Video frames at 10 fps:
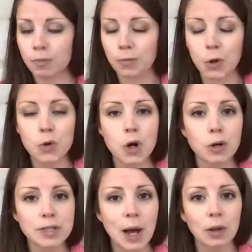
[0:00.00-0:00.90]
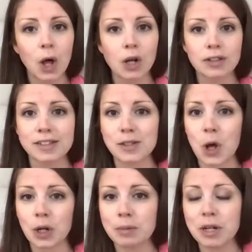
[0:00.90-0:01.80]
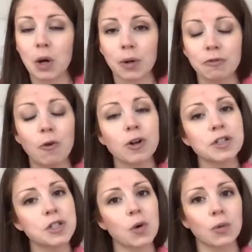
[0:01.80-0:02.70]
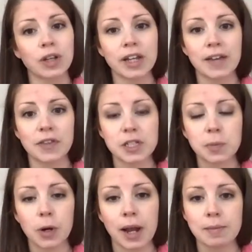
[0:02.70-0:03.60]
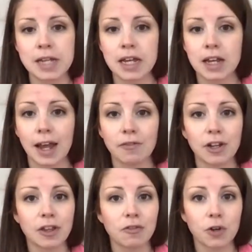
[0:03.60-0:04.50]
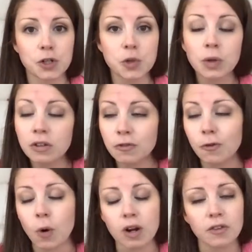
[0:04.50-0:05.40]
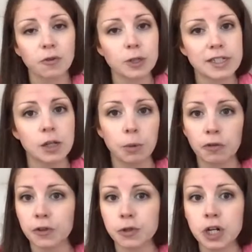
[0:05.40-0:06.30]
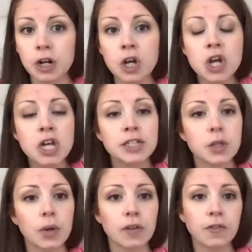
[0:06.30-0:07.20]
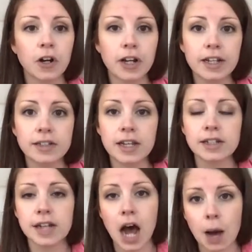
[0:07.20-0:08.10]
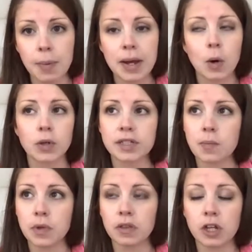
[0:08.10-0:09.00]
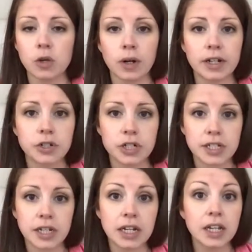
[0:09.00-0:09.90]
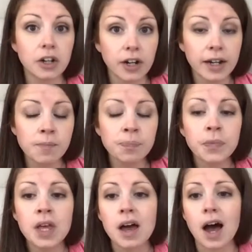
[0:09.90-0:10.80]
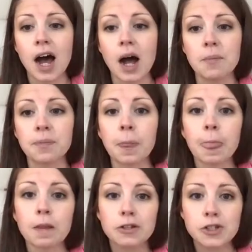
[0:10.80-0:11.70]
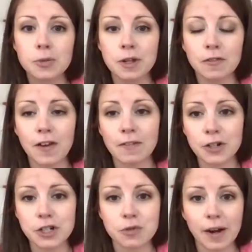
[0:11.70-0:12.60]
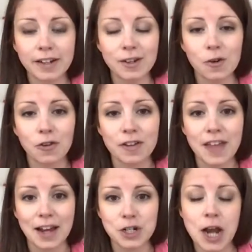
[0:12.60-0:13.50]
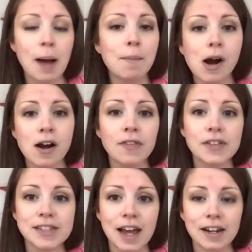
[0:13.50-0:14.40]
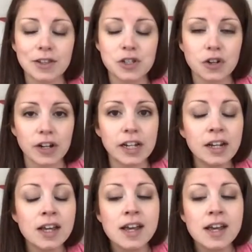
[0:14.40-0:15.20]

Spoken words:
Who knows how long this is all going to be going for. So really at this point, I'm taking everything virtual for the foreseeable future. So if there is a topic or something that you are interested in hearing, do me a favor, just write it over in that chat bar on the side of the screen.